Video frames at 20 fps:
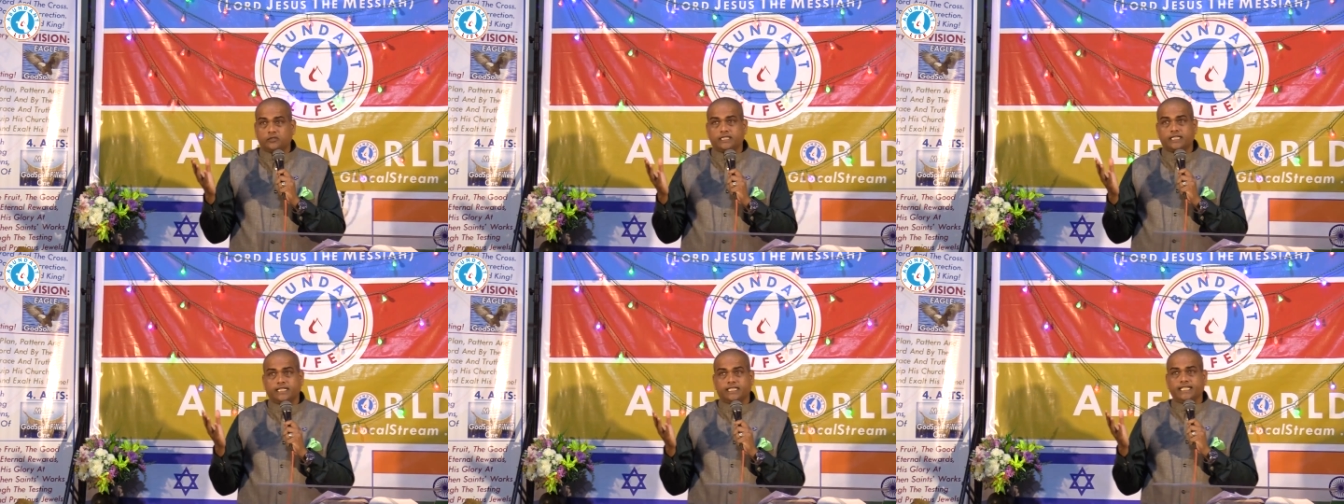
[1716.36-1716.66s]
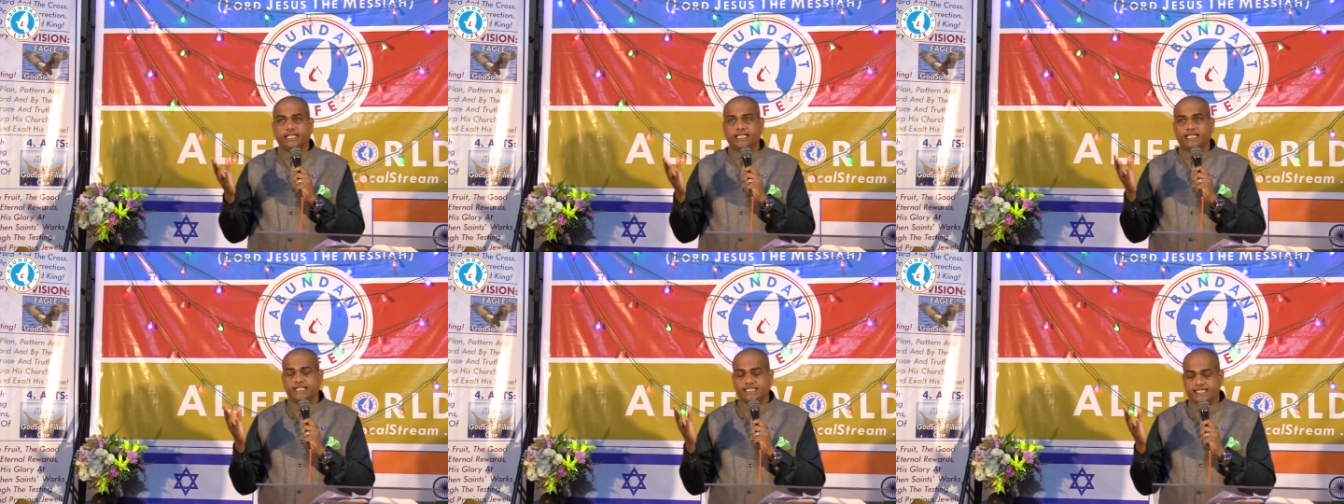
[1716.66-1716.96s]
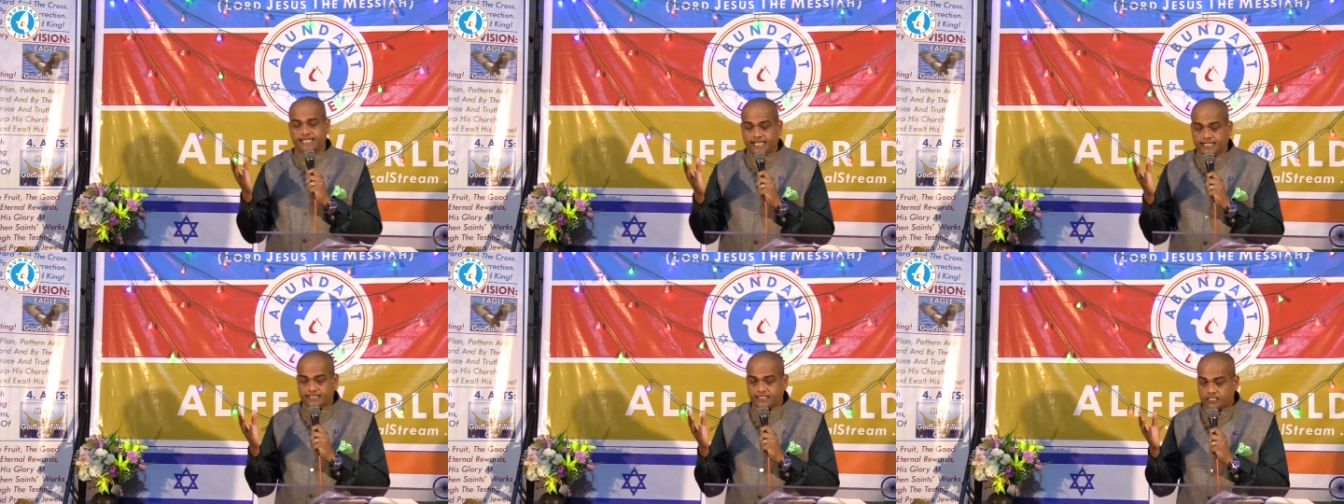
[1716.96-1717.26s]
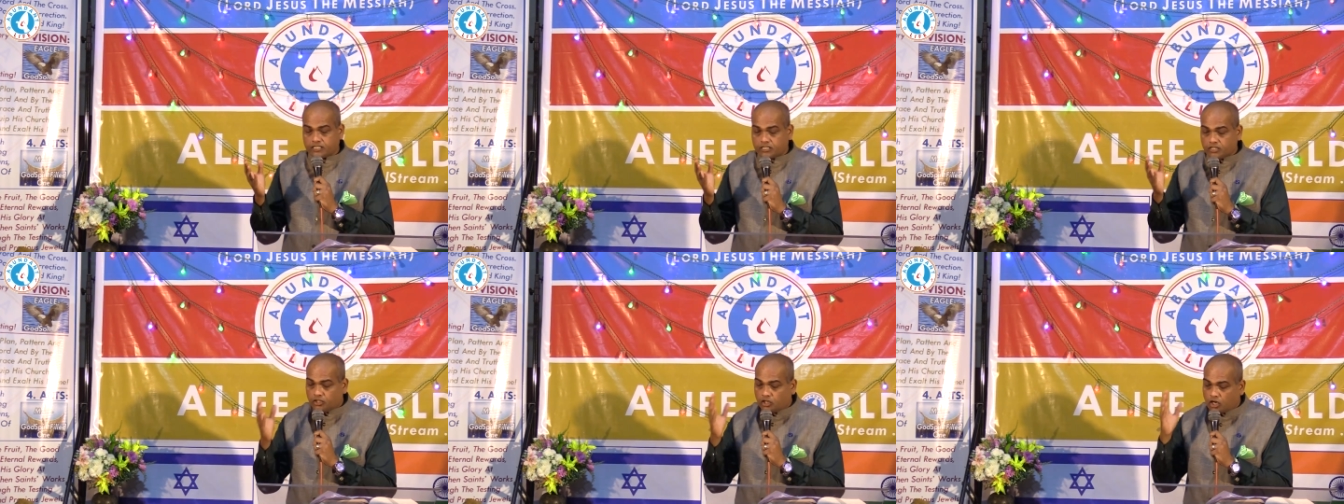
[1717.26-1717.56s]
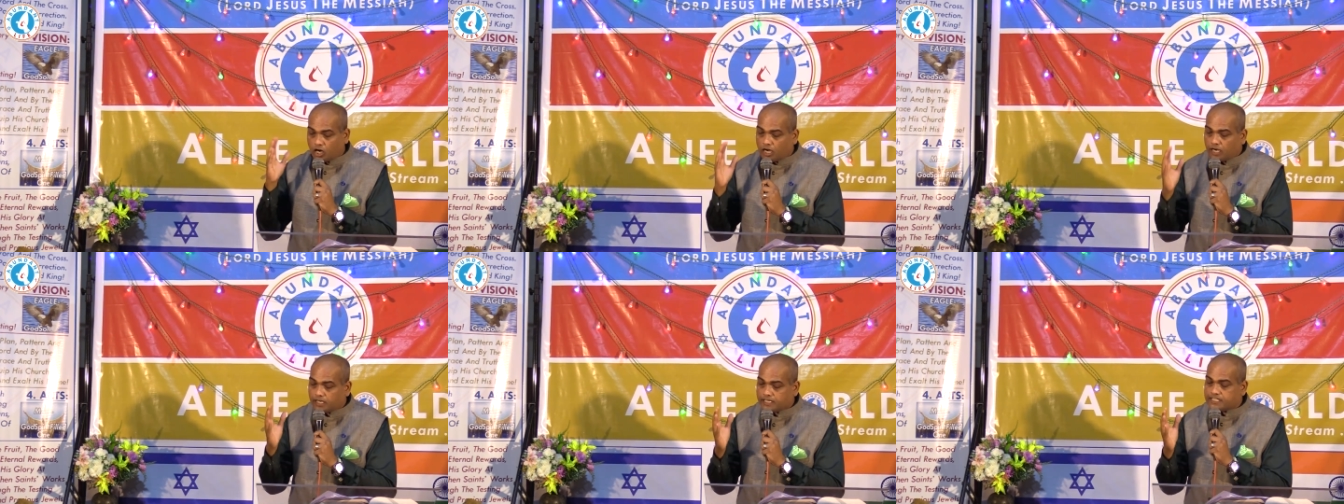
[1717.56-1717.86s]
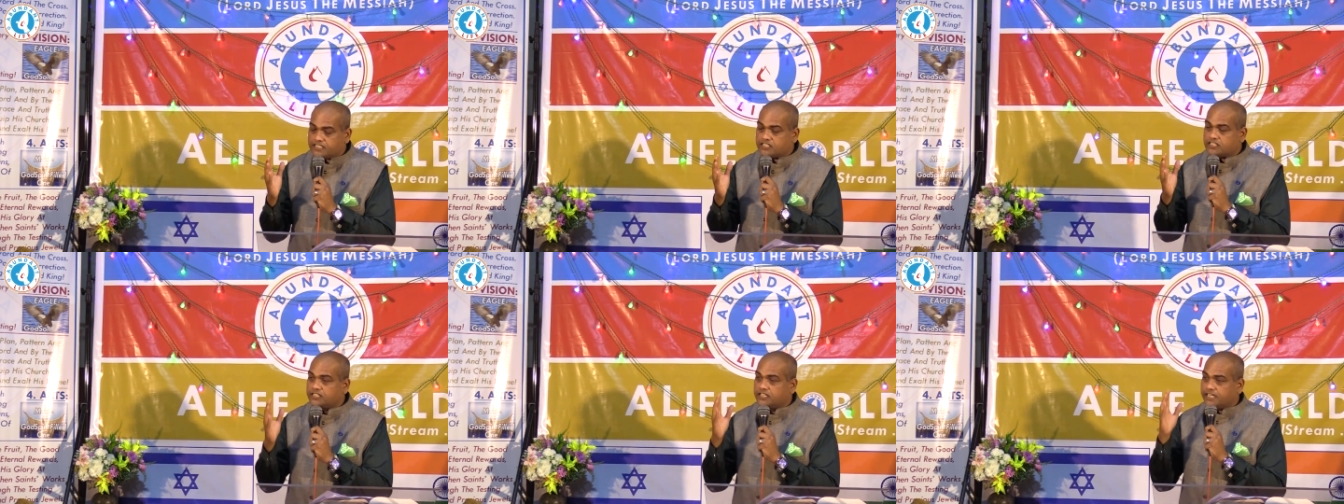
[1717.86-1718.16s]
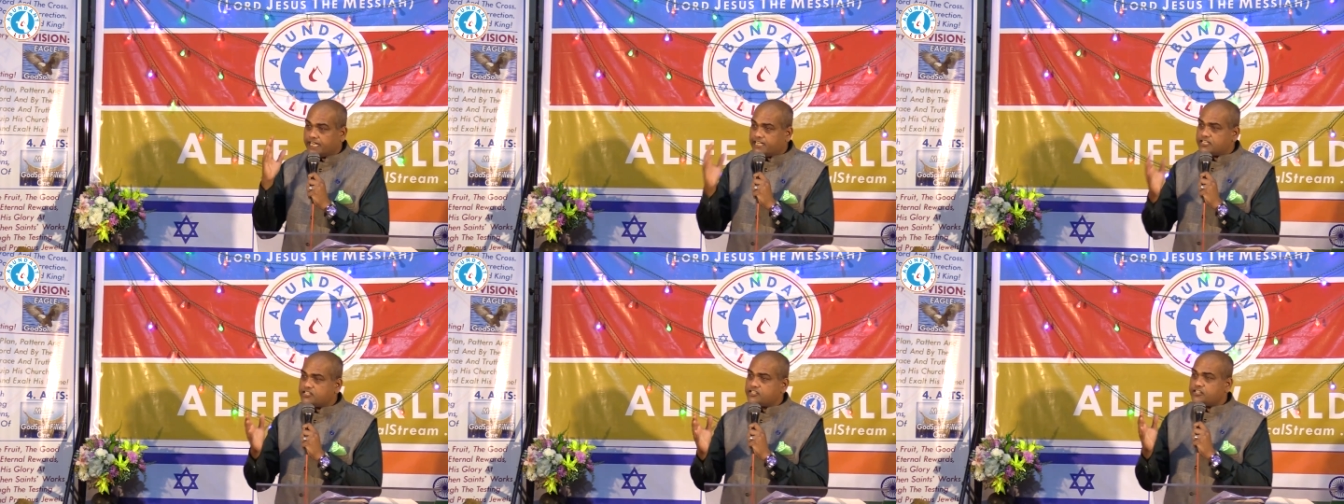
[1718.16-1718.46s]
to 13, he says, God is
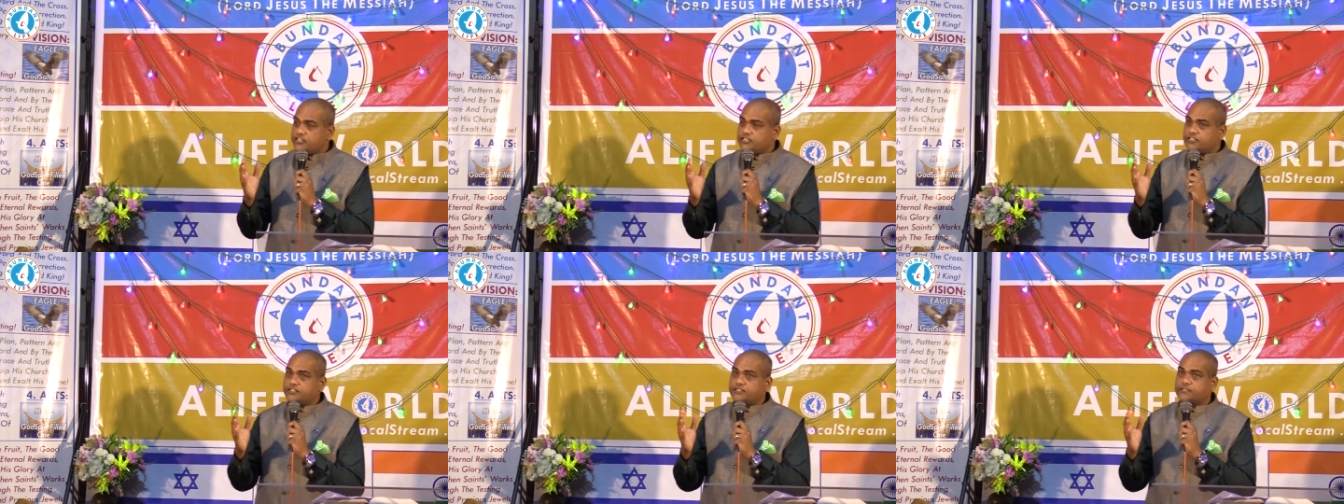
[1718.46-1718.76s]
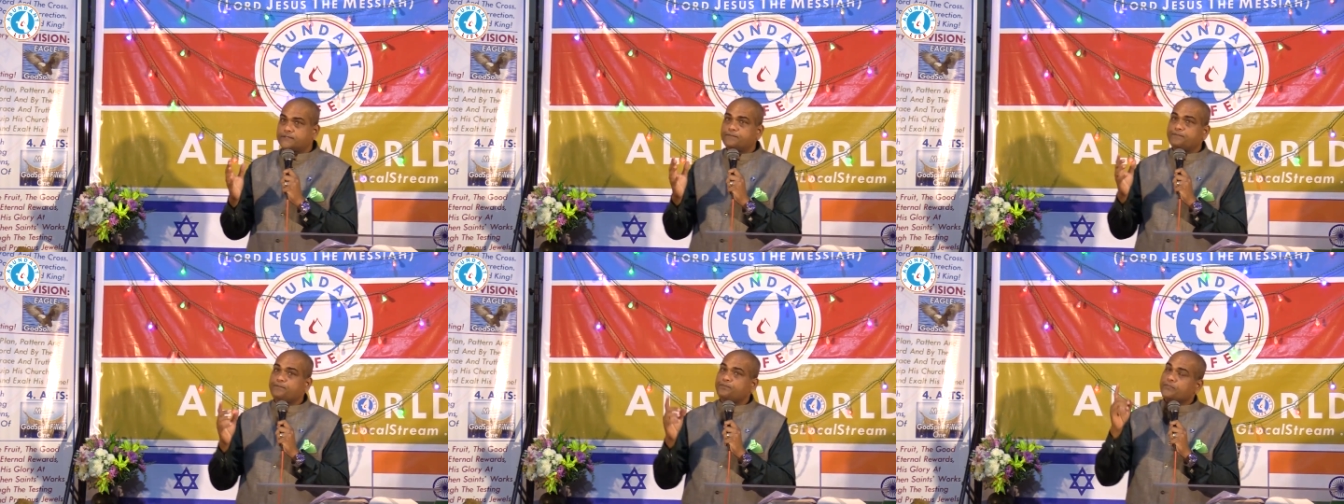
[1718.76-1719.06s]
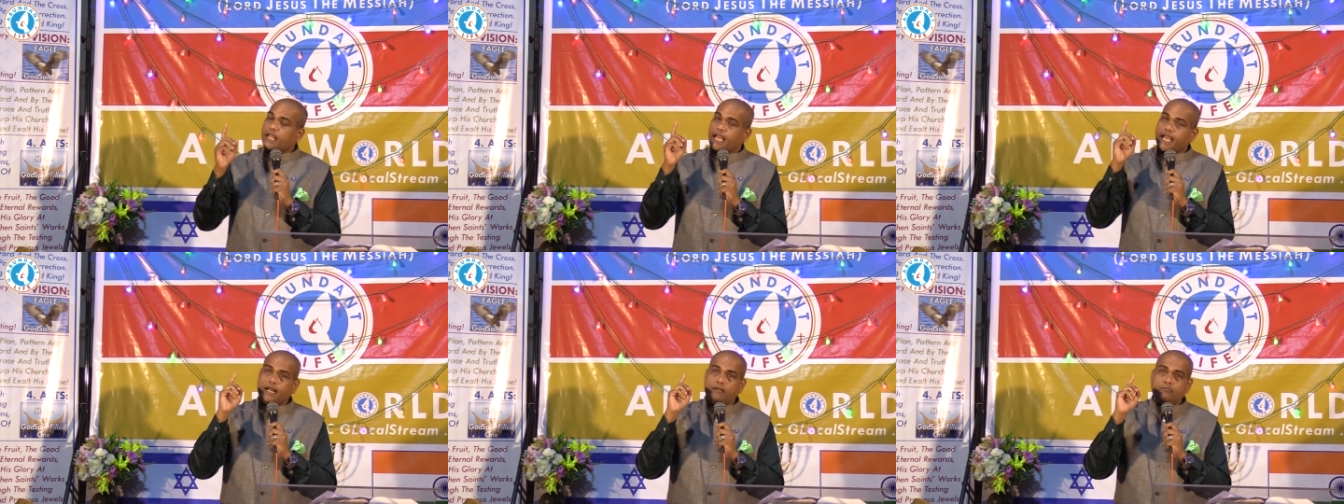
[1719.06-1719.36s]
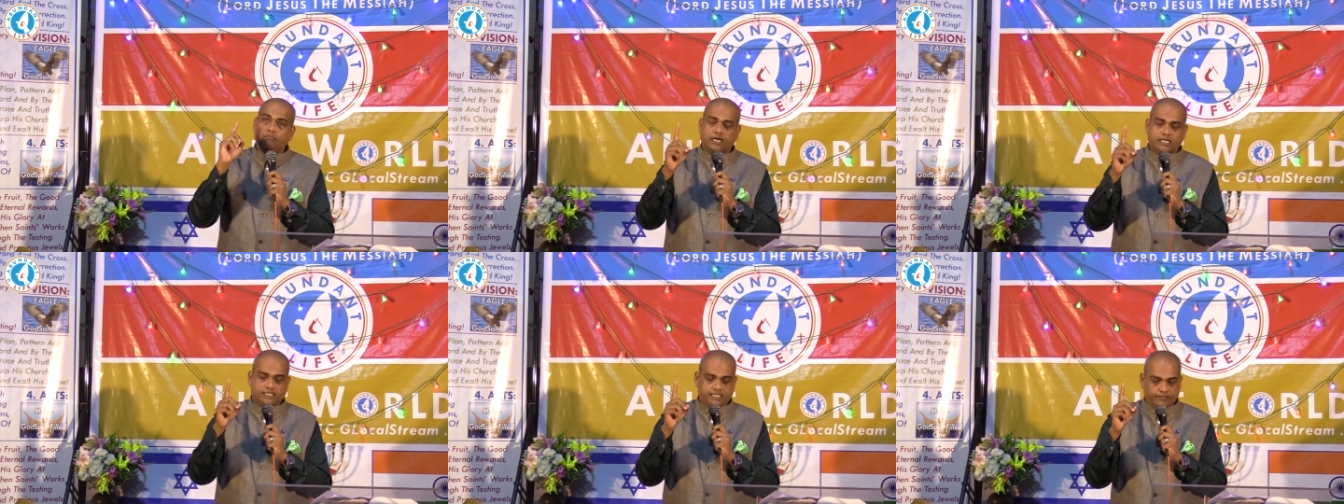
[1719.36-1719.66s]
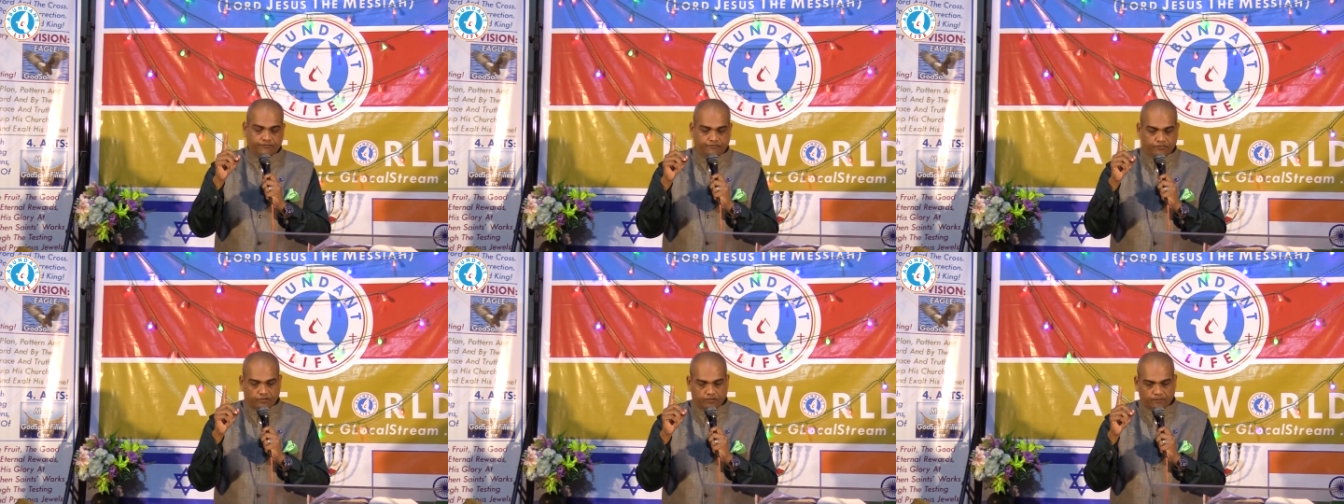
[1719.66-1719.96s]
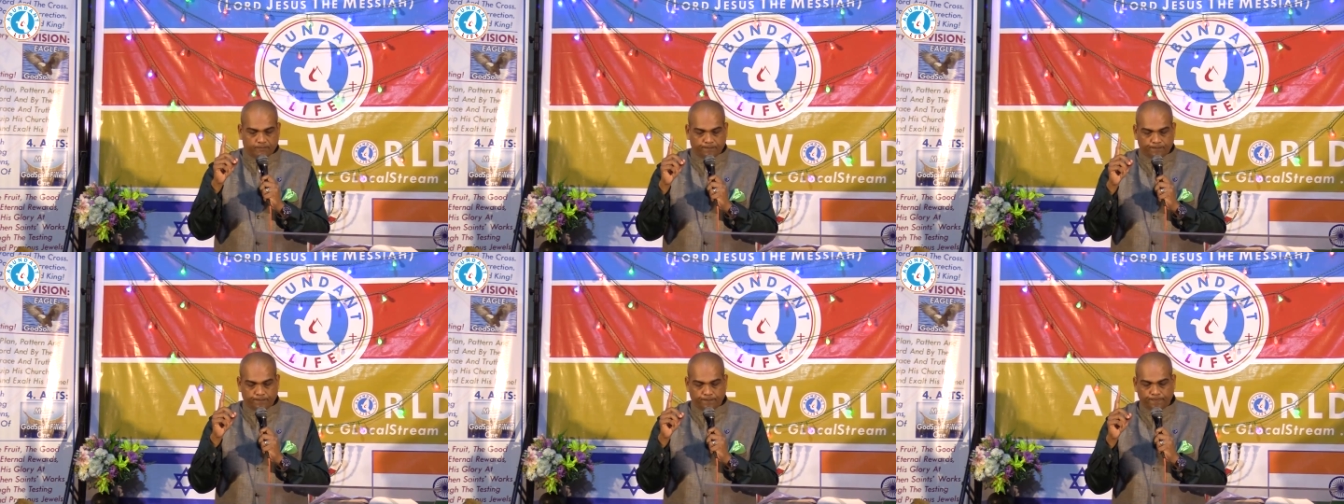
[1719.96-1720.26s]
gracious and merciful,